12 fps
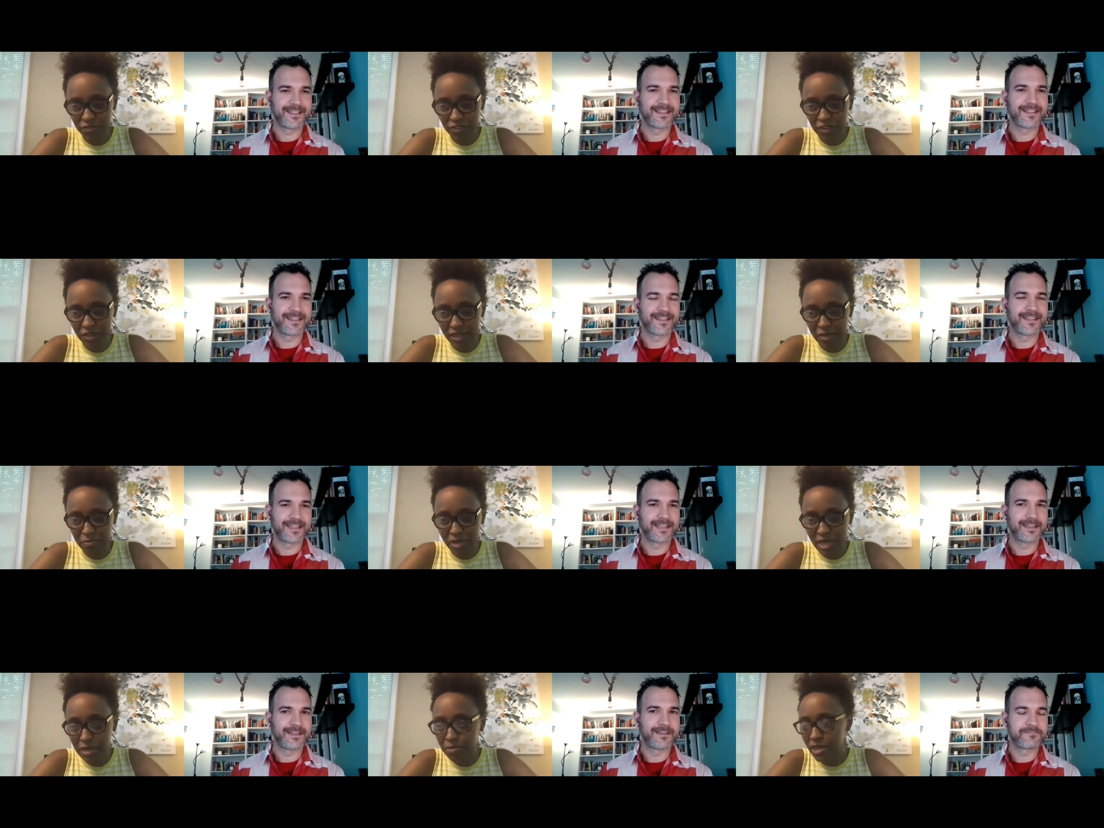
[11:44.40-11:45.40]
Speaker 1: feel like
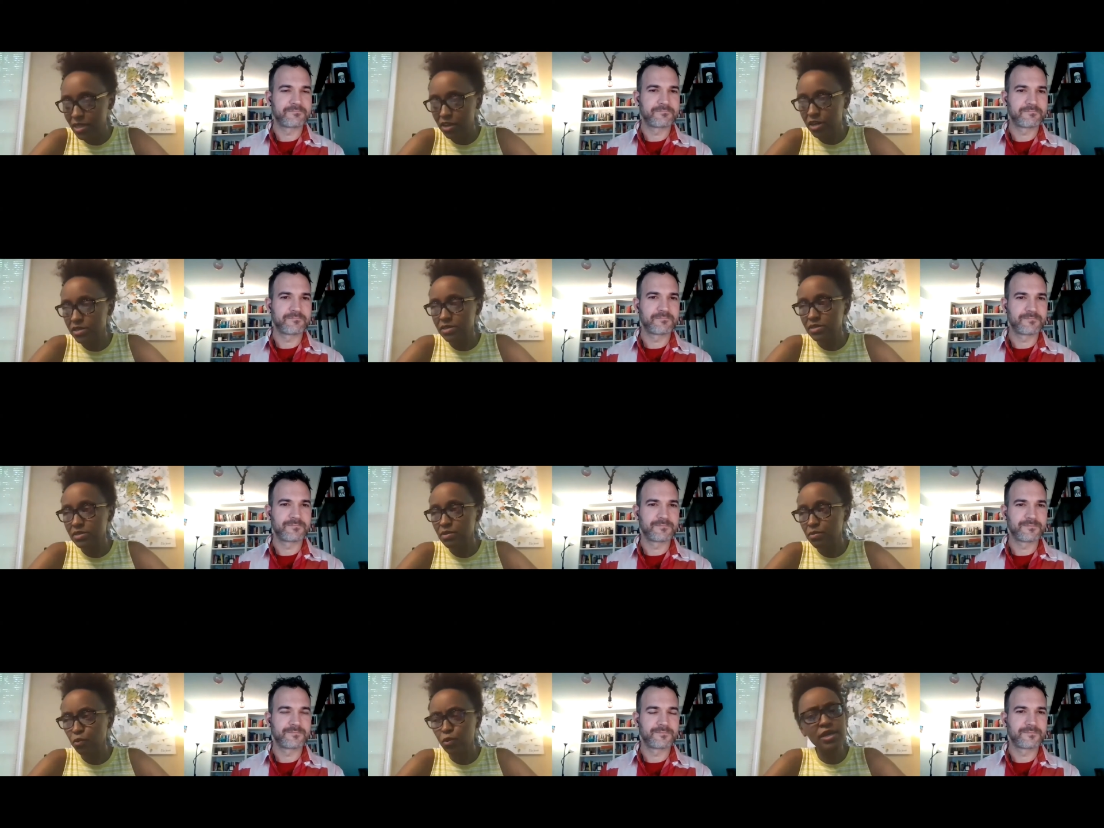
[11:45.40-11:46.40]
maybe there is
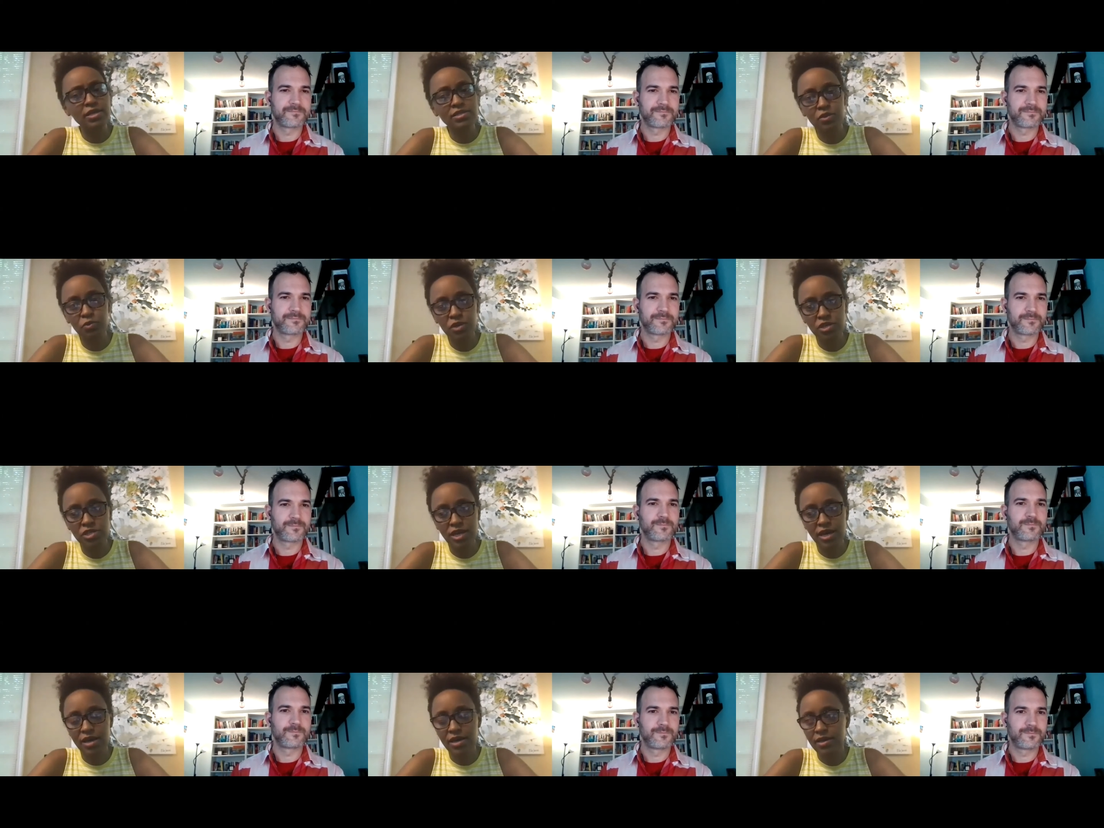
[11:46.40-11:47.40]
ways in which
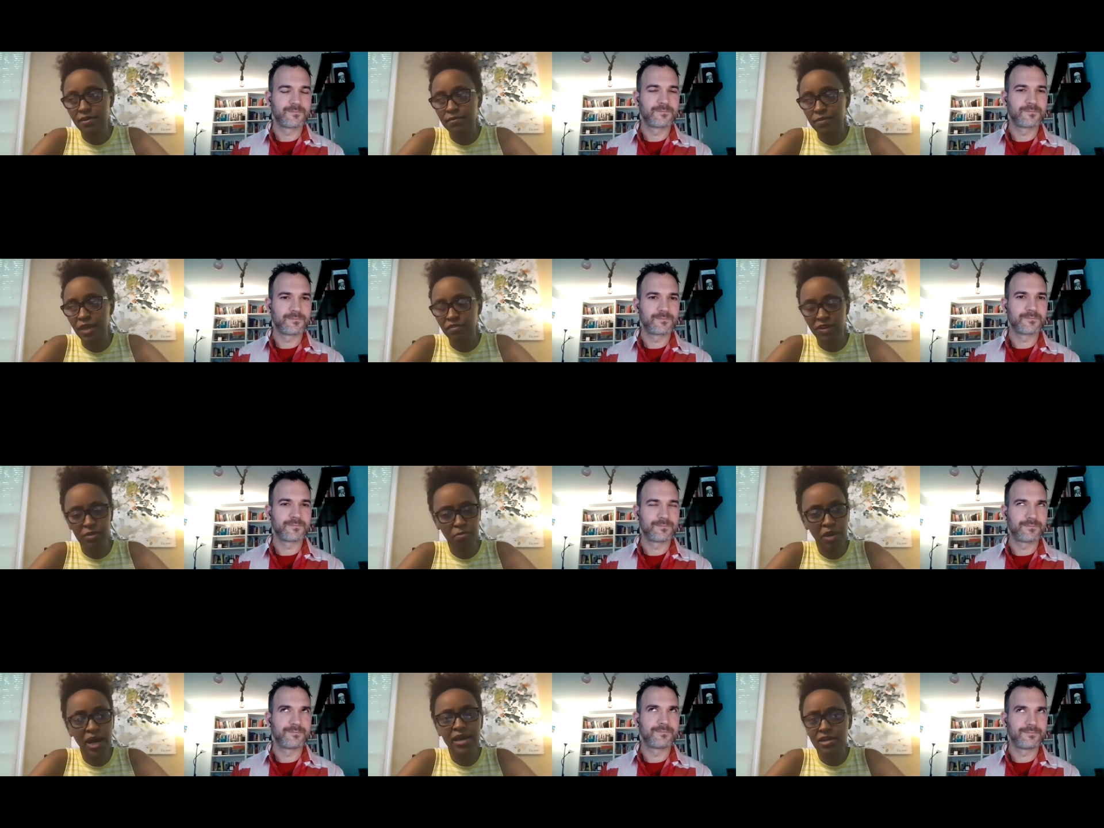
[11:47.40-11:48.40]
I have
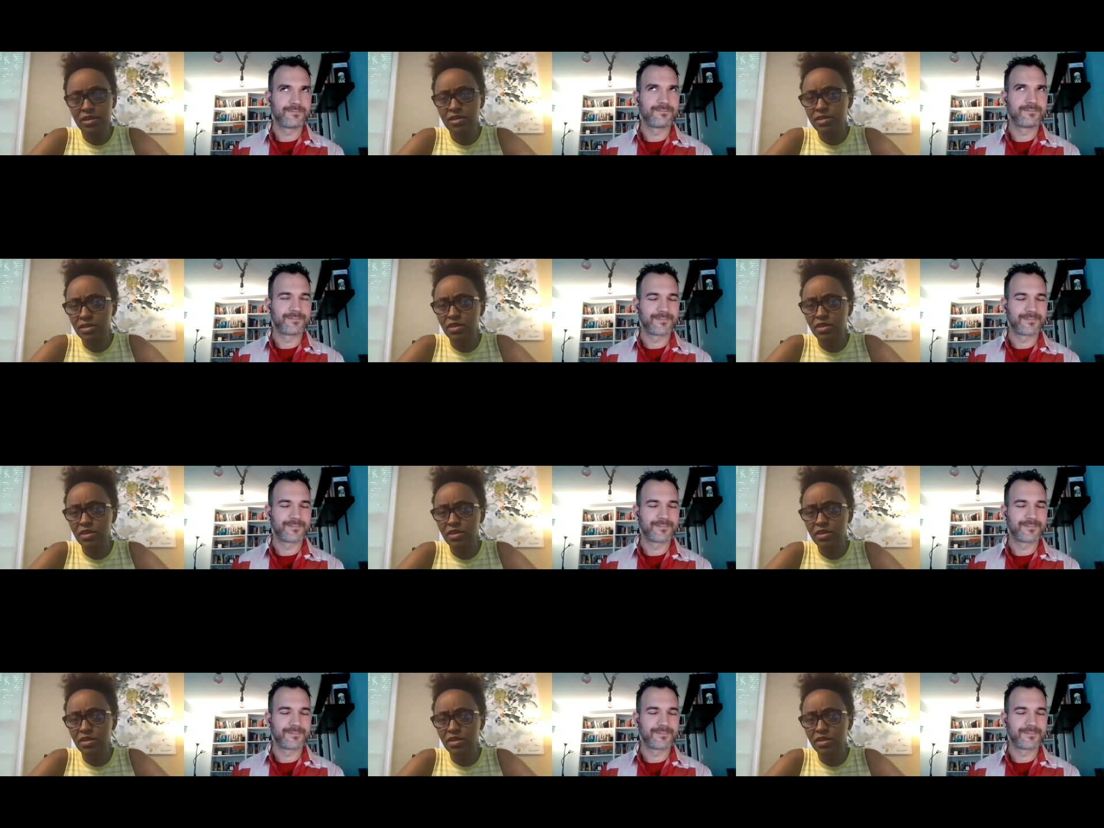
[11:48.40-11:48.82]
admired,